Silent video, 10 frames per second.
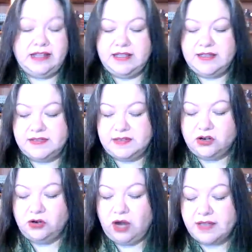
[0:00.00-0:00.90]
is a
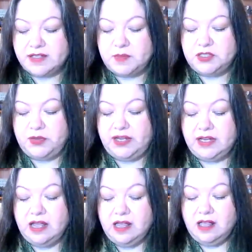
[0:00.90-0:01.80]
cross between
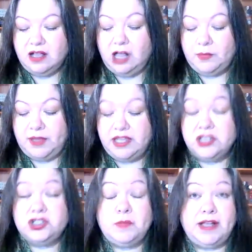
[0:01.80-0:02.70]
Call Me
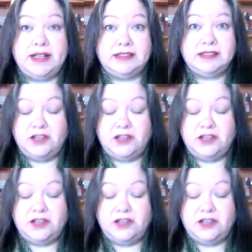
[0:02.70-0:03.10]
Ishmael,